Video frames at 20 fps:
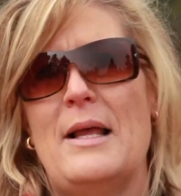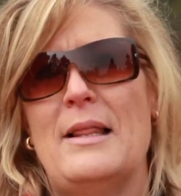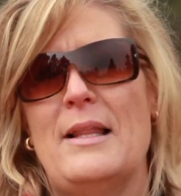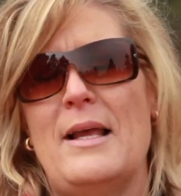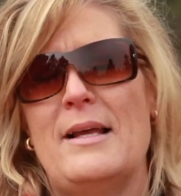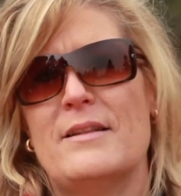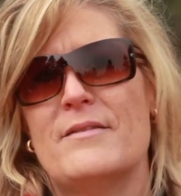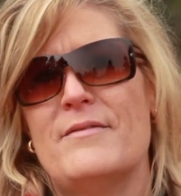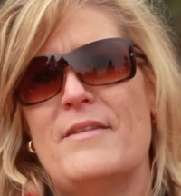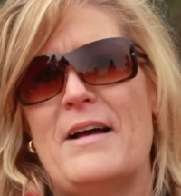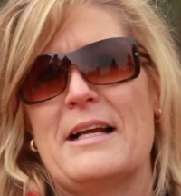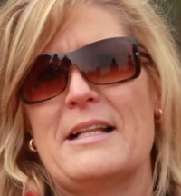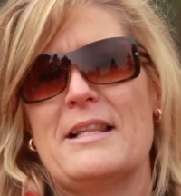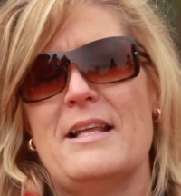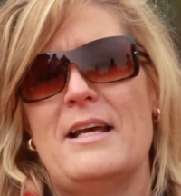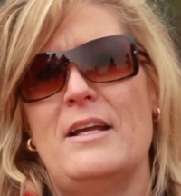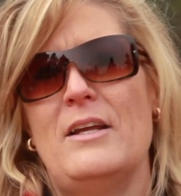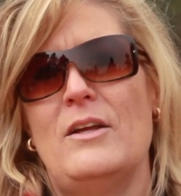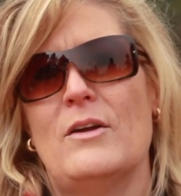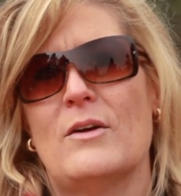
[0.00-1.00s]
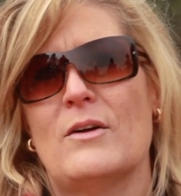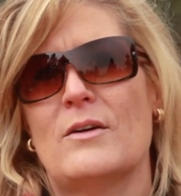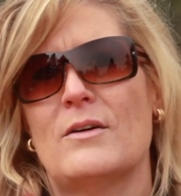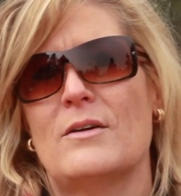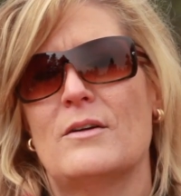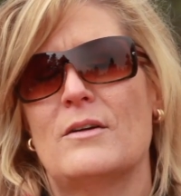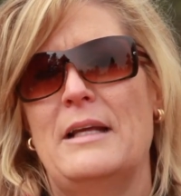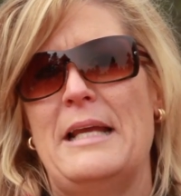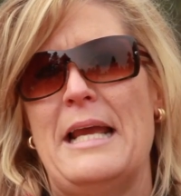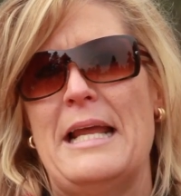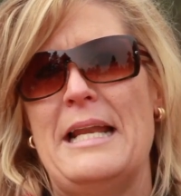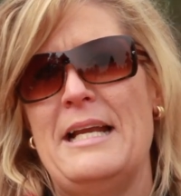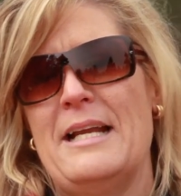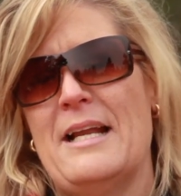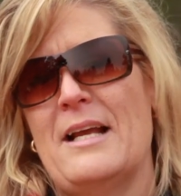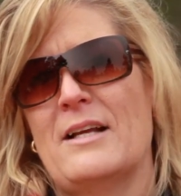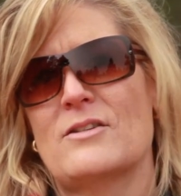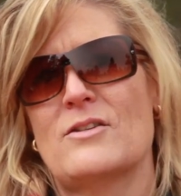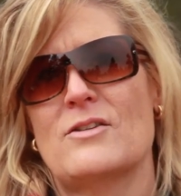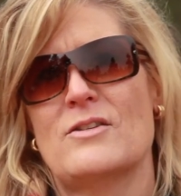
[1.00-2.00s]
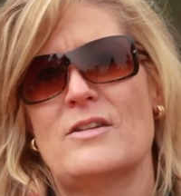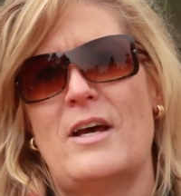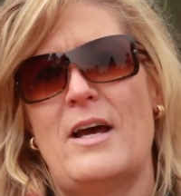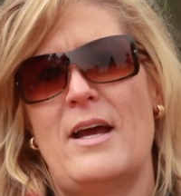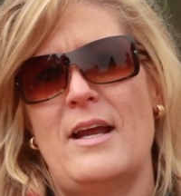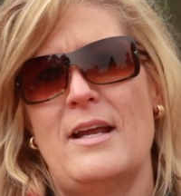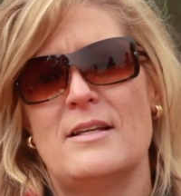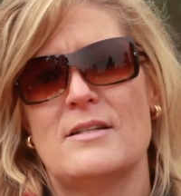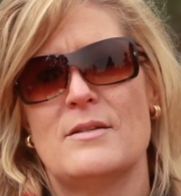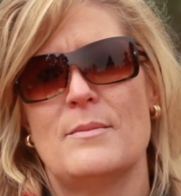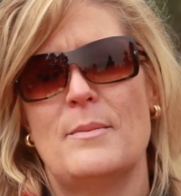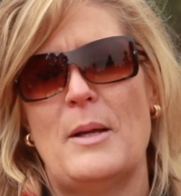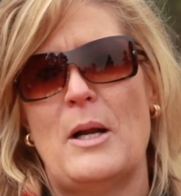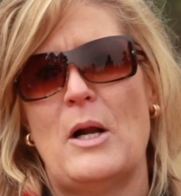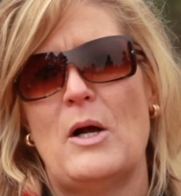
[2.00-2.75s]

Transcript: I like the fact that you're getting exercise, but